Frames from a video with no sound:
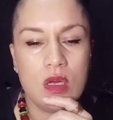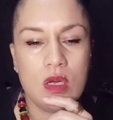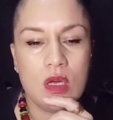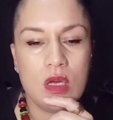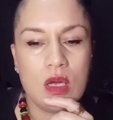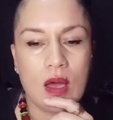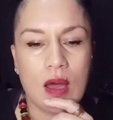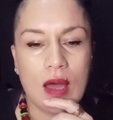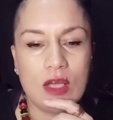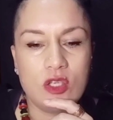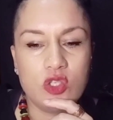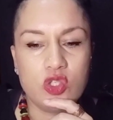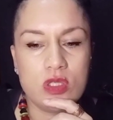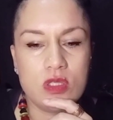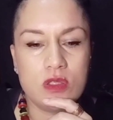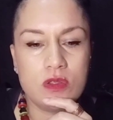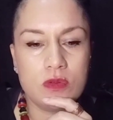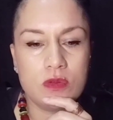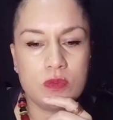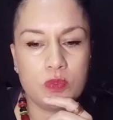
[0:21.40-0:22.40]
I
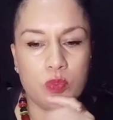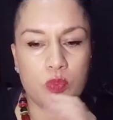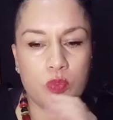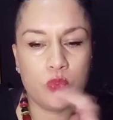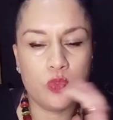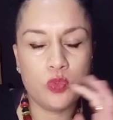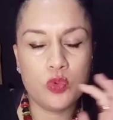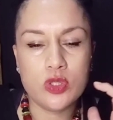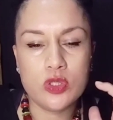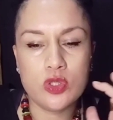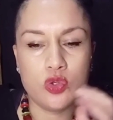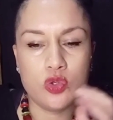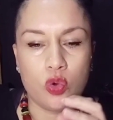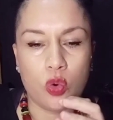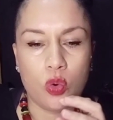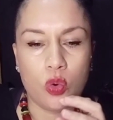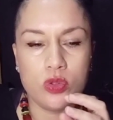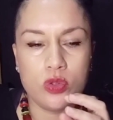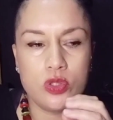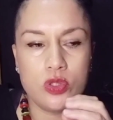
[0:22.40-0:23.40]
just was drawn
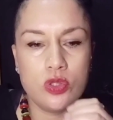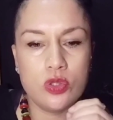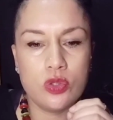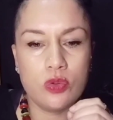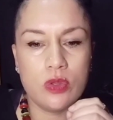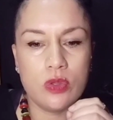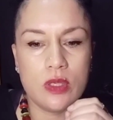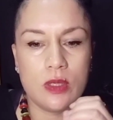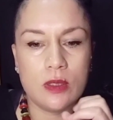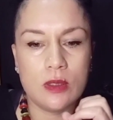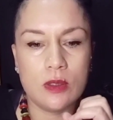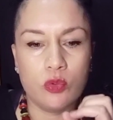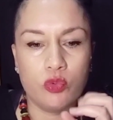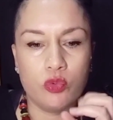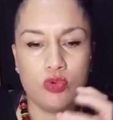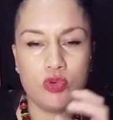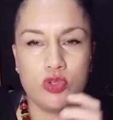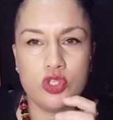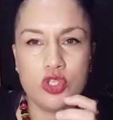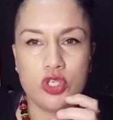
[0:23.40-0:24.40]
to the root
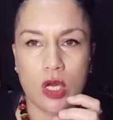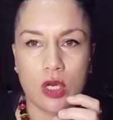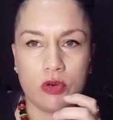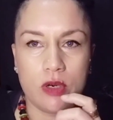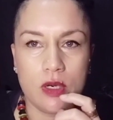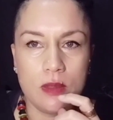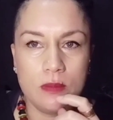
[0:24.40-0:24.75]
chakra